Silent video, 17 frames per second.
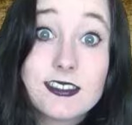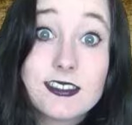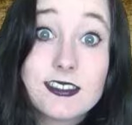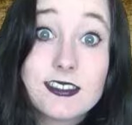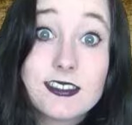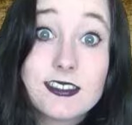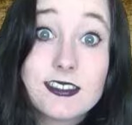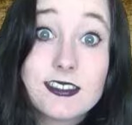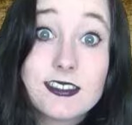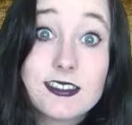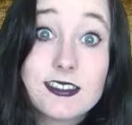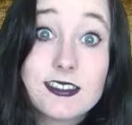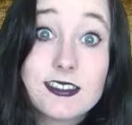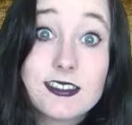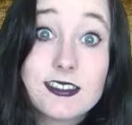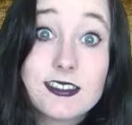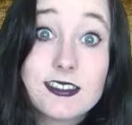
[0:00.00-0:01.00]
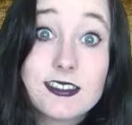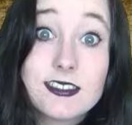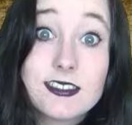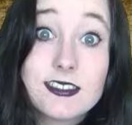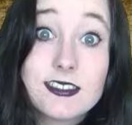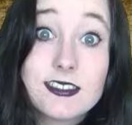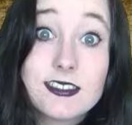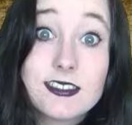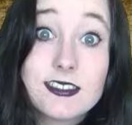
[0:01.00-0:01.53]

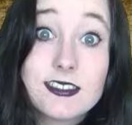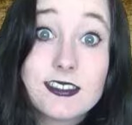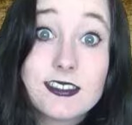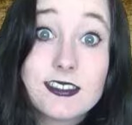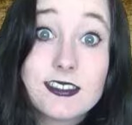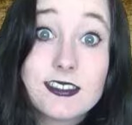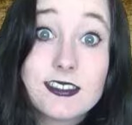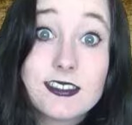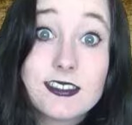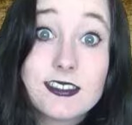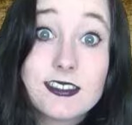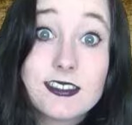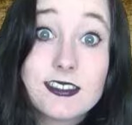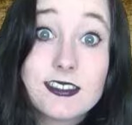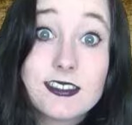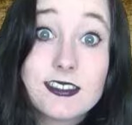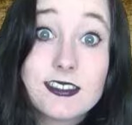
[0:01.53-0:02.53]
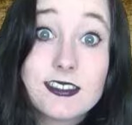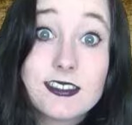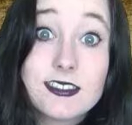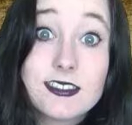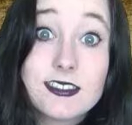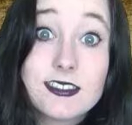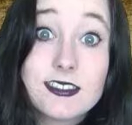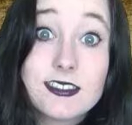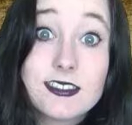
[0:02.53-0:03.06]

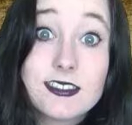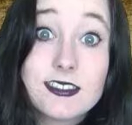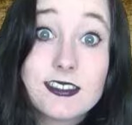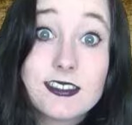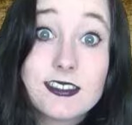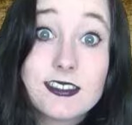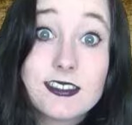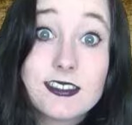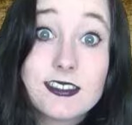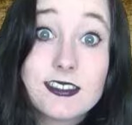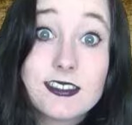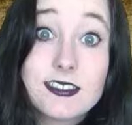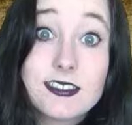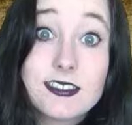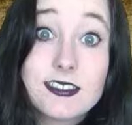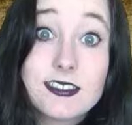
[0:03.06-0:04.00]
(no lip movement)